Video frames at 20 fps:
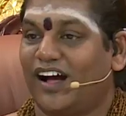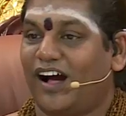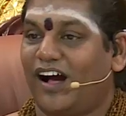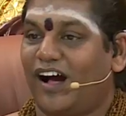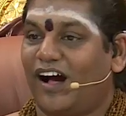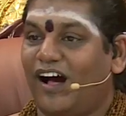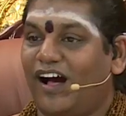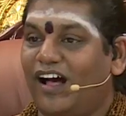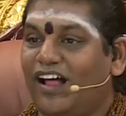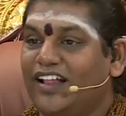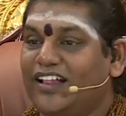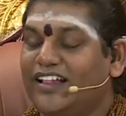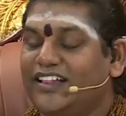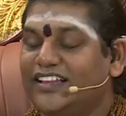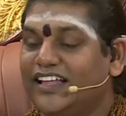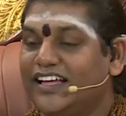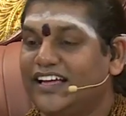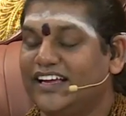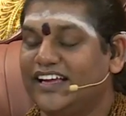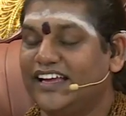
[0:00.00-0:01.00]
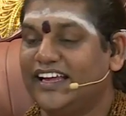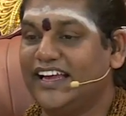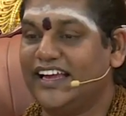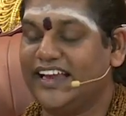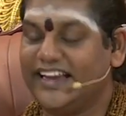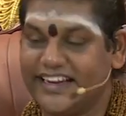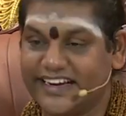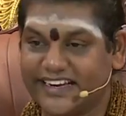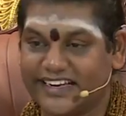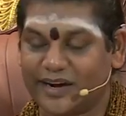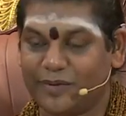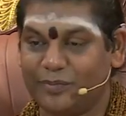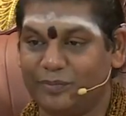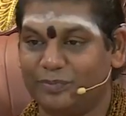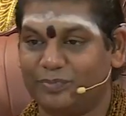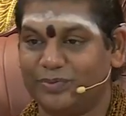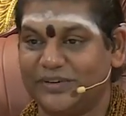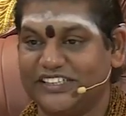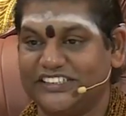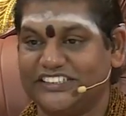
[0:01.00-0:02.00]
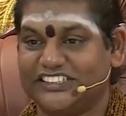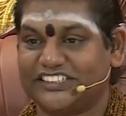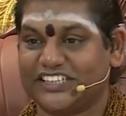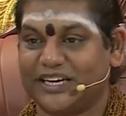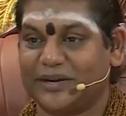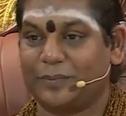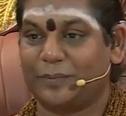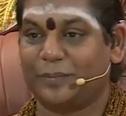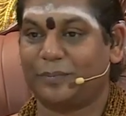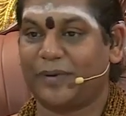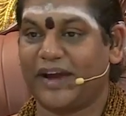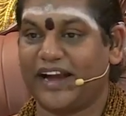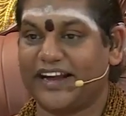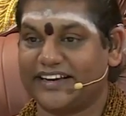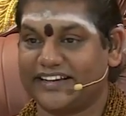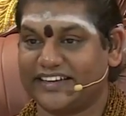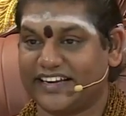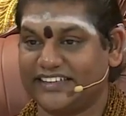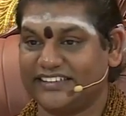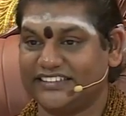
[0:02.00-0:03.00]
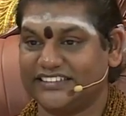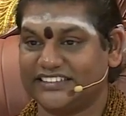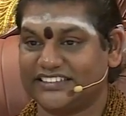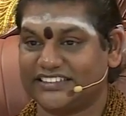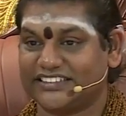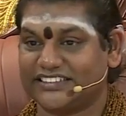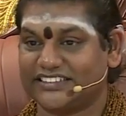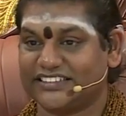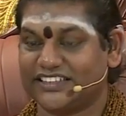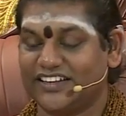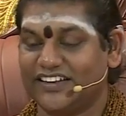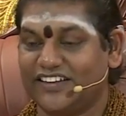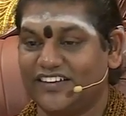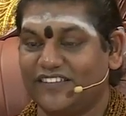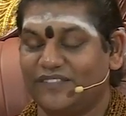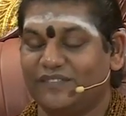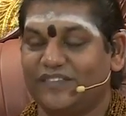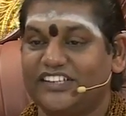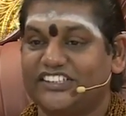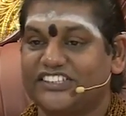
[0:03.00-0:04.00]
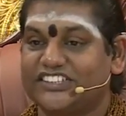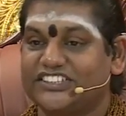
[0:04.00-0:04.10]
all the incompletion patterns which